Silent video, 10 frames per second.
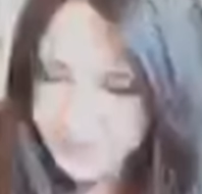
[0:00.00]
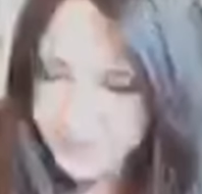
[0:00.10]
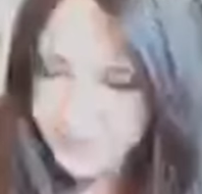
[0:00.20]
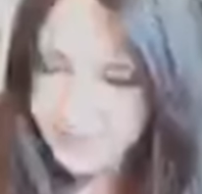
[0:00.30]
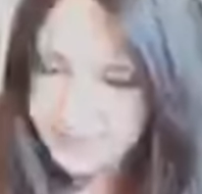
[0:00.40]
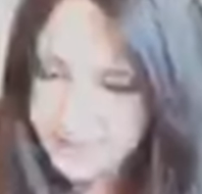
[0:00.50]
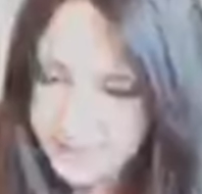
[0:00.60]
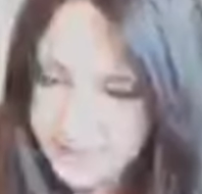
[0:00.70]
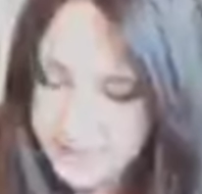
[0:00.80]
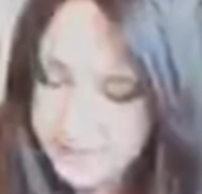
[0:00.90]

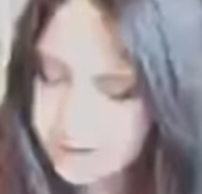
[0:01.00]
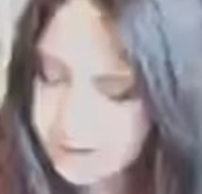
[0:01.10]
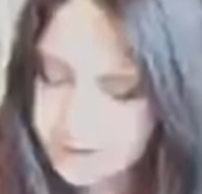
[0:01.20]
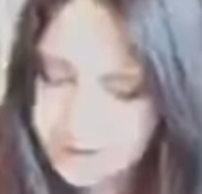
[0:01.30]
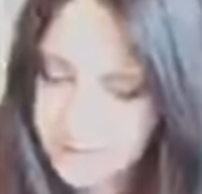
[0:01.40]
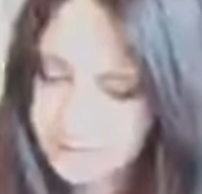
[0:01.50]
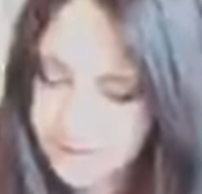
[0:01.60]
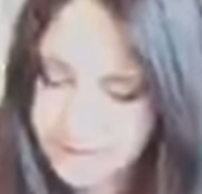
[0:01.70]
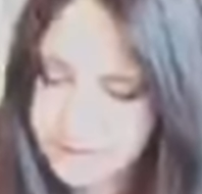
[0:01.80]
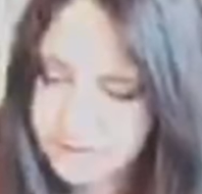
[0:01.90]
13, oh, so
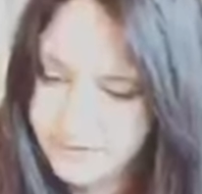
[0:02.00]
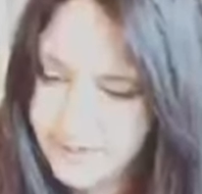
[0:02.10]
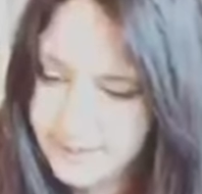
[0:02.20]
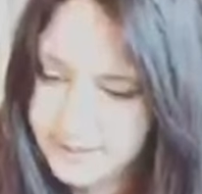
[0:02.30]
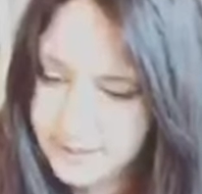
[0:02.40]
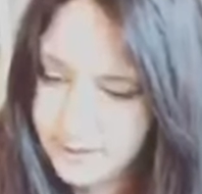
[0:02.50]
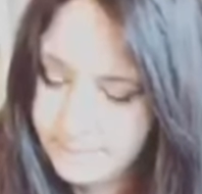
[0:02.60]
much to read.